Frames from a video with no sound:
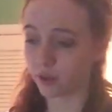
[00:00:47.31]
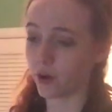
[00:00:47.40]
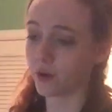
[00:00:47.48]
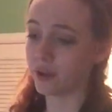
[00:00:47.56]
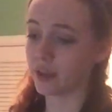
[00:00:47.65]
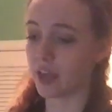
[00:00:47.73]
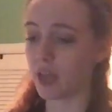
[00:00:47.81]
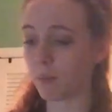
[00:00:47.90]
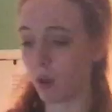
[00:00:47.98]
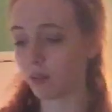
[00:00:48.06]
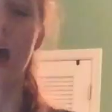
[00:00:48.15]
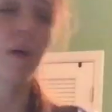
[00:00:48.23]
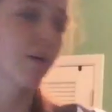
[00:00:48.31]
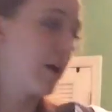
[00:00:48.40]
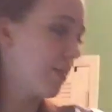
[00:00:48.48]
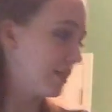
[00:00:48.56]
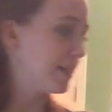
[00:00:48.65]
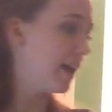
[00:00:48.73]
ago. It came out
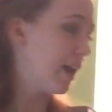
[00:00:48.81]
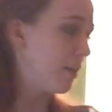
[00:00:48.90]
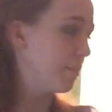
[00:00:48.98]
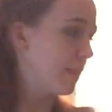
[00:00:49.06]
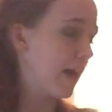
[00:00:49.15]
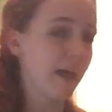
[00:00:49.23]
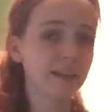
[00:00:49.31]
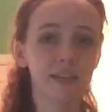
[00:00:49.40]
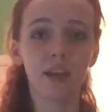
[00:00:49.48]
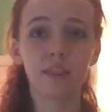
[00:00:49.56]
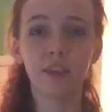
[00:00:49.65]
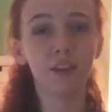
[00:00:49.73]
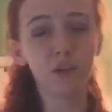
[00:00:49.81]
around the time that the